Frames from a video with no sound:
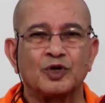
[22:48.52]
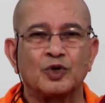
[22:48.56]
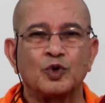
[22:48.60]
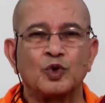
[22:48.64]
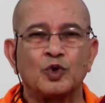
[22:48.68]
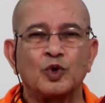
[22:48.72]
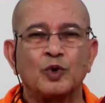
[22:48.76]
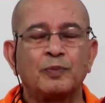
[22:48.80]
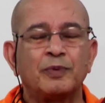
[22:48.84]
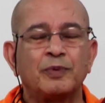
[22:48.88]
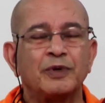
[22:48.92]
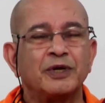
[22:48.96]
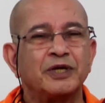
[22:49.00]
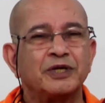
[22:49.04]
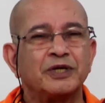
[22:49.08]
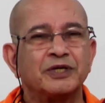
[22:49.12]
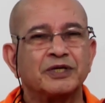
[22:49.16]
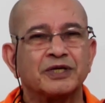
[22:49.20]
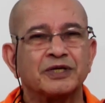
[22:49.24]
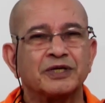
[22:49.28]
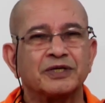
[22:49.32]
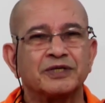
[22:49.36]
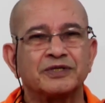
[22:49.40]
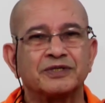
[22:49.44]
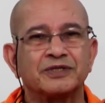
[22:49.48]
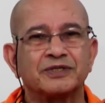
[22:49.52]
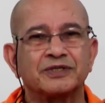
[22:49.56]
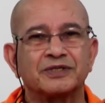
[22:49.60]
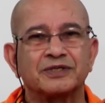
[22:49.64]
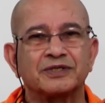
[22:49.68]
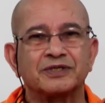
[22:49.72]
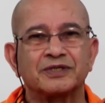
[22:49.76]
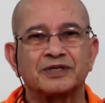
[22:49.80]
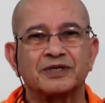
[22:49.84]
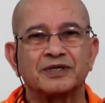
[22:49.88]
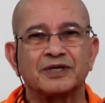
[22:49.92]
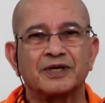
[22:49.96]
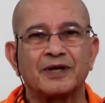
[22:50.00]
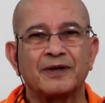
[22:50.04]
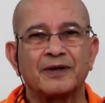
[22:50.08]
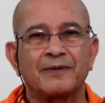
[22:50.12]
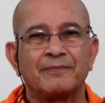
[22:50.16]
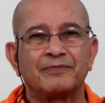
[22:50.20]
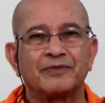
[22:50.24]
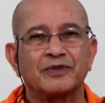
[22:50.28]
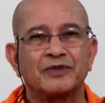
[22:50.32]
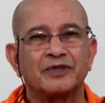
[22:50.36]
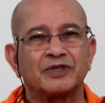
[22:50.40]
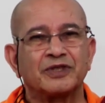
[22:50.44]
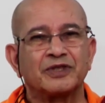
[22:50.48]
Upanishads,
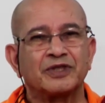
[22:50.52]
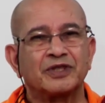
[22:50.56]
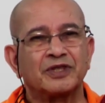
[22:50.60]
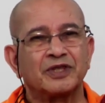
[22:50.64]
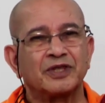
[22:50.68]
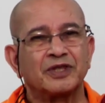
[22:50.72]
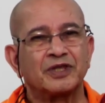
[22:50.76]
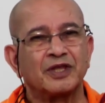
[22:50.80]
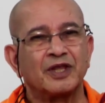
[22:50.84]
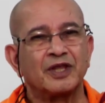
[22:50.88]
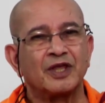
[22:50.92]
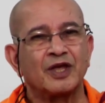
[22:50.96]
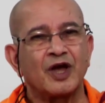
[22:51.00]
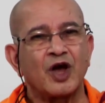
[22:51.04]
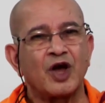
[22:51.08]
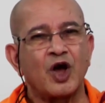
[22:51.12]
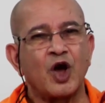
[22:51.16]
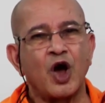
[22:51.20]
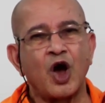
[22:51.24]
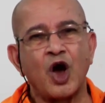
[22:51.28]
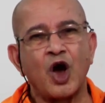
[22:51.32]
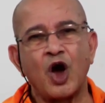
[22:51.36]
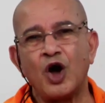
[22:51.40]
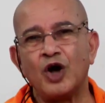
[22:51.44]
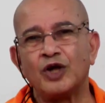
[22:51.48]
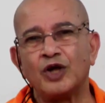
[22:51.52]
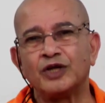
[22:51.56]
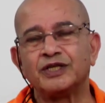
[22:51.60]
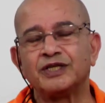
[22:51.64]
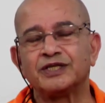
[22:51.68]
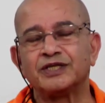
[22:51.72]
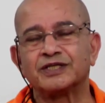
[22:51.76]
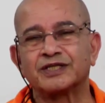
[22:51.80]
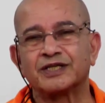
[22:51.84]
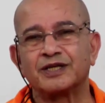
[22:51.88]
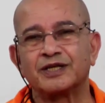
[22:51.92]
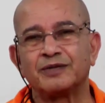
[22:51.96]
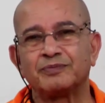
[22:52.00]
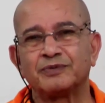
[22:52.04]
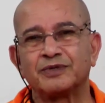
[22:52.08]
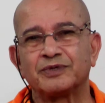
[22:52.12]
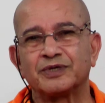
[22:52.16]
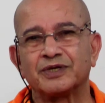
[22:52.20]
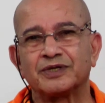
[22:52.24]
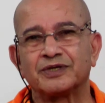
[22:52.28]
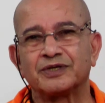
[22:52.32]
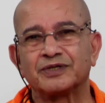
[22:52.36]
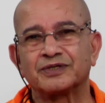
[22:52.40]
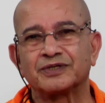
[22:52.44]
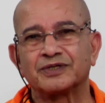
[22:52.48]
all the
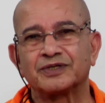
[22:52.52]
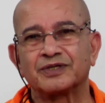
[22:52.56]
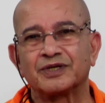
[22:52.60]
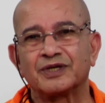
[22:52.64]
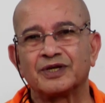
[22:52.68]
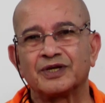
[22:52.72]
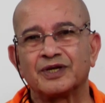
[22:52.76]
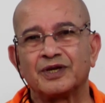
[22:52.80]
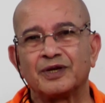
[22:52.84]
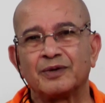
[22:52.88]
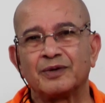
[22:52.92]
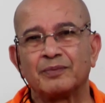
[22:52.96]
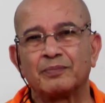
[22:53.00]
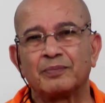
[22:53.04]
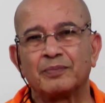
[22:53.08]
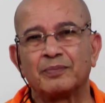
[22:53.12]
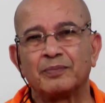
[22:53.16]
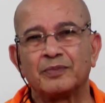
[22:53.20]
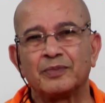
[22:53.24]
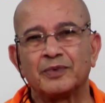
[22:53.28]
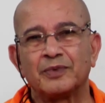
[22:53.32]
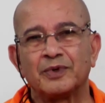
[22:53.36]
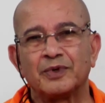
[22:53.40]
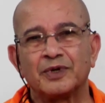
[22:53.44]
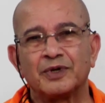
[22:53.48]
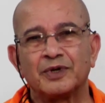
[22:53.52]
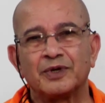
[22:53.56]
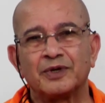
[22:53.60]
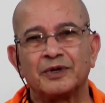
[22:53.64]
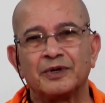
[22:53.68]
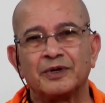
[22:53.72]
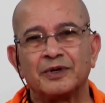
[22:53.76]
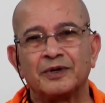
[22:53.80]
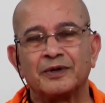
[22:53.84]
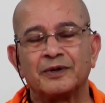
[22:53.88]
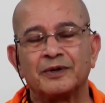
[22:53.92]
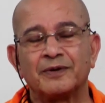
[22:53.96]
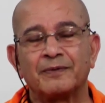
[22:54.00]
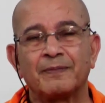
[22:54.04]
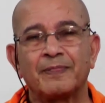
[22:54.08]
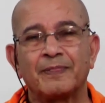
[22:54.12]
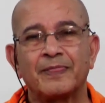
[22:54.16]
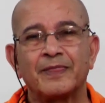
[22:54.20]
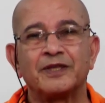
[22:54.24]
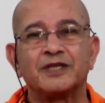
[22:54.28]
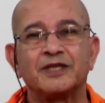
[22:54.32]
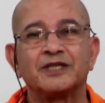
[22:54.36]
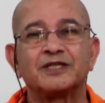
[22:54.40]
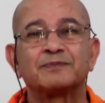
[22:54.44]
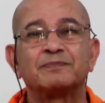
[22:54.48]
scriptures,
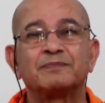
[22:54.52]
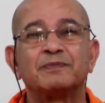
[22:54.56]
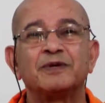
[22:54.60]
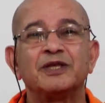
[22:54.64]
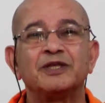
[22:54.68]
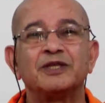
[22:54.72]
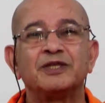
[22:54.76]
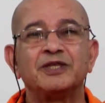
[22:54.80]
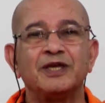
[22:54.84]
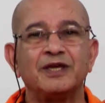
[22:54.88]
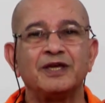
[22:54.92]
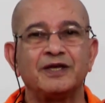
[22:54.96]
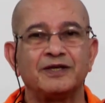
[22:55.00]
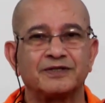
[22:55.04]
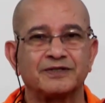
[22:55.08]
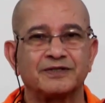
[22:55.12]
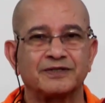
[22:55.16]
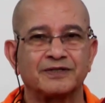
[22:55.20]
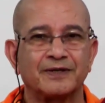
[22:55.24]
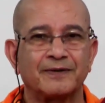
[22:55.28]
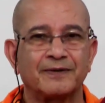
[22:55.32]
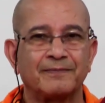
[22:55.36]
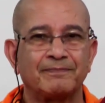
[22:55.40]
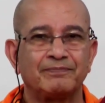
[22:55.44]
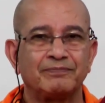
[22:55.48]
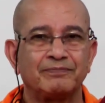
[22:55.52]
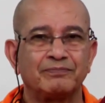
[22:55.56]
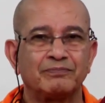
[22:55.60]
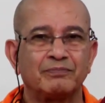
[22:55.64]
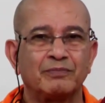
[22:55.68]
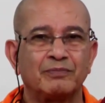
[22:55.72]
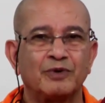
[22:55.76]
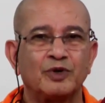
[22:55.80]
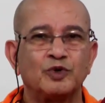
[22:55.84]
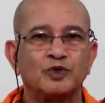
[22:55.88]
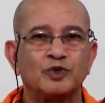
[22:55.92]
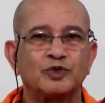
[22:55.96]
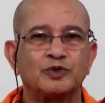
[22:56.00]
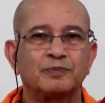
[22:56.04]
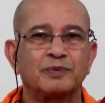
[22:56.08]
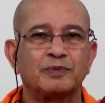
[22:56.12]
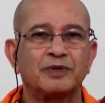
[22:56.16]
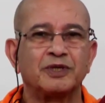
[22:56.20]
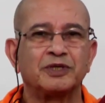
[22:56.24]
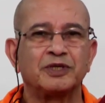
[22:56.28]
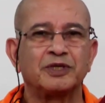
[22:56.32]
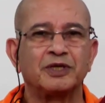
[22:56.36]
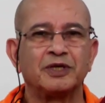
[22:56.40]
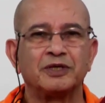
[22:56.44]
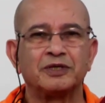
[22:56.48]
the Smritis,
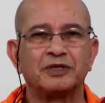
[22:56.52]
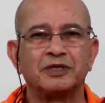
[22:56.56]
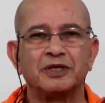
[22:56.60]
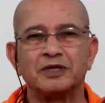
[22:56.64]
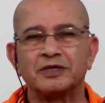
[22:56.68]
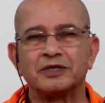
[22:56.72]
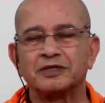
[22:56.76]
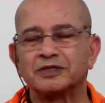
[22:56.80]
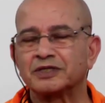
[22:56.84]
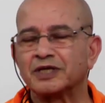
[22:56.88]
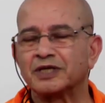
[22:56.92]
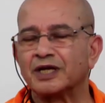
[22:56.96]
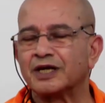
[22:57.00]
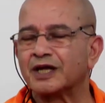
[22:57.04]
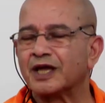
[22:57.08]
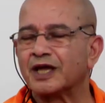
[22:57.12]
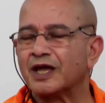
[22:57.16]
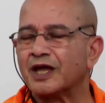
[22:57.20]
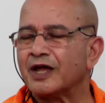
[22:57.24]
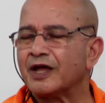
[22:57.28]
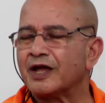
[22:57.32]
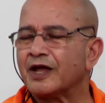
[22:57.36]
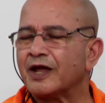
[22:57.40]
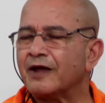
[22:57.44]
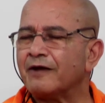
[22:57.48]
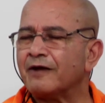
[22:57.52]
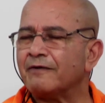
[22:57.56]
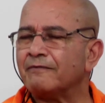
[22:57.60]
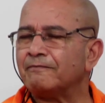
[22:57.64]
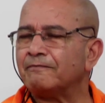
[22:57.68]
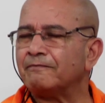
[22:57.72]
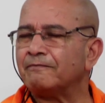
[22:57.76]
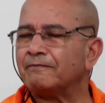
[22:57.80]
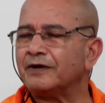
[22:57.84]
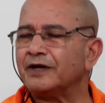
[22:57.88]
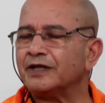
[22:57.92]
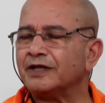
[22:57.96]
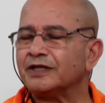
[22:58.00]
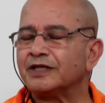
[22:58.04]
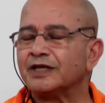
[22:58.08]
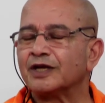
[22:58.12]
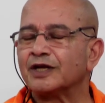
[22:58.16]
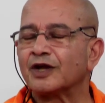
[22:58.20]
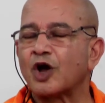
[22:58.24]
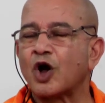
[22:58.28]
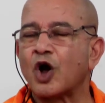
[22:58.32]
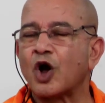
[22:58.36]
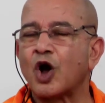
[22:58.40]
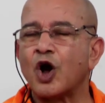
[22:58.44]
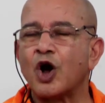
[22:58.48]
Manusmriti, this, that, everything,
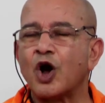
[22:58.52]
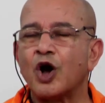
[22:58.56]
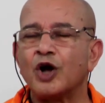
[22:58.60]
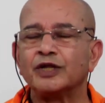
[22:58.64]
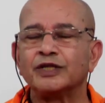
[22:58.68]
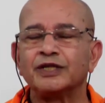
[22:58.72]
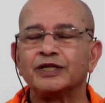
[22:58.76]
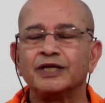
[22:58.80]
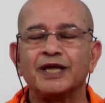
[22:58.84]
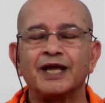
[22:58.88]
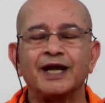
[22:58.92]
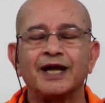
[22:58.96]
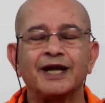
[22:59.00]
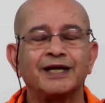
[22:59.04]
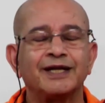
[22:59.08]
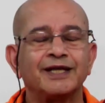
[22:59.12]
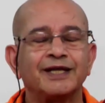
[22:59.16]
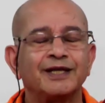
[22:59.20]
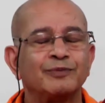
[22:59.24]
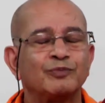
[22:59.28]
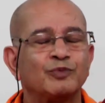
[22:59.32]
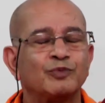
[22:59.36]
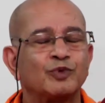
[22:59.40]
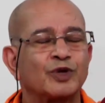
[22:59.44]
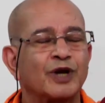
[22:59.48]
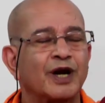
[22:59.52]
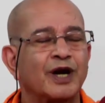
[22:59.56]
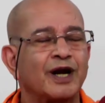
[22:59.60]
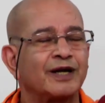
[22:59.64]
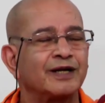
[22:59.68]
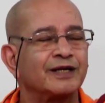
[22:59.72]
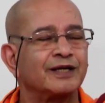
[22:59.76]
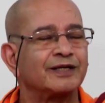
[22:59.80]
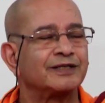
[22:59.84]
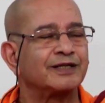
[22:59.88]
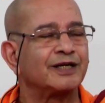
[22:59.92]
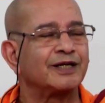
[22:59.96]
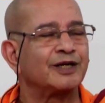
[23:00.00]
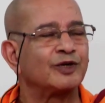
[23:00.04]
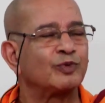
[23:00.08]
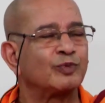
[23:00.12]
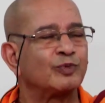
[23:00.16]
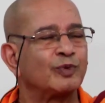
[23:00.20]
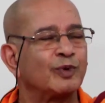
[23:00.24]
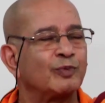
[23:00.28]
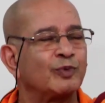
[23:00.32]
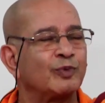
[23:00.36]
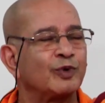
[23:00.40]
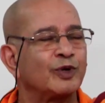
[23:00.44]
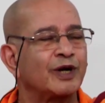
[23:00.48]
all the 18 Puranas and
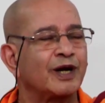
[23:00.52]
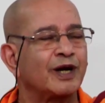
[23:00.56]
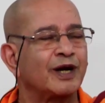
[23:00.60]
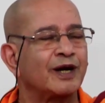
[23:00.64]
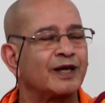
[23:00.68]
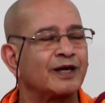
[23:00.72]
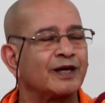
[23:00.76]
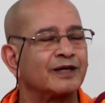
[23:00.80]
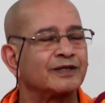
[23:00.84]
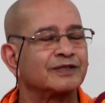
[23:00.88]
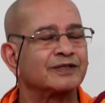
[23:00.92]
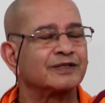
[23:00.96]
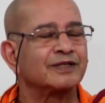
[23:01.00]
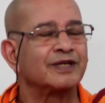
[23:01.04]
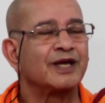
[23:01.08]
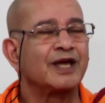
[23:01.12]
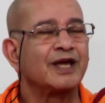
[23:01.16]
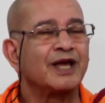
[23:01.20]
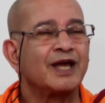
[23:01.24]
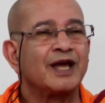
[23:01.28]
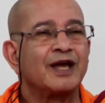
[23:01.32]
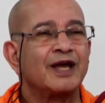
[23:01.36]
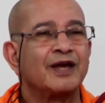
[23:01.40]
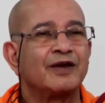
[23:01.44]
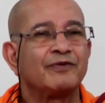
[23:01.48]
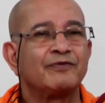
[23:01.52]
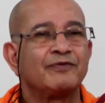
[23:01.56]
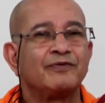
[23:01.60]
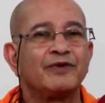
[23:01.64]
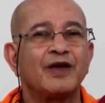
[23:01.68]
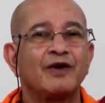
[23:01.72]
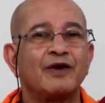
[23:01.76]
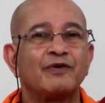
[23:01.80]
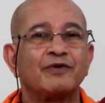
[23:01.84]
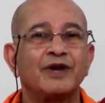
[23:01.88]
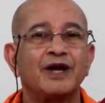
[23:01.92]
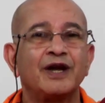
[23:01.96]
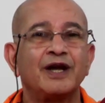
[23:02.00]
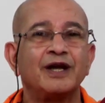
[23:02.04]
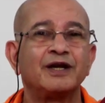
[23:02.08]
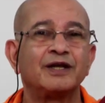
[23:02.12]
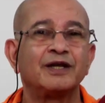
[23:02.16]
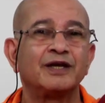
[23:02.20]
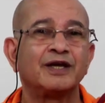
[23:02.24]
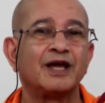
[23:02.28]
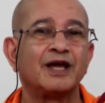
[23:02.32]
Upapuranas, we have read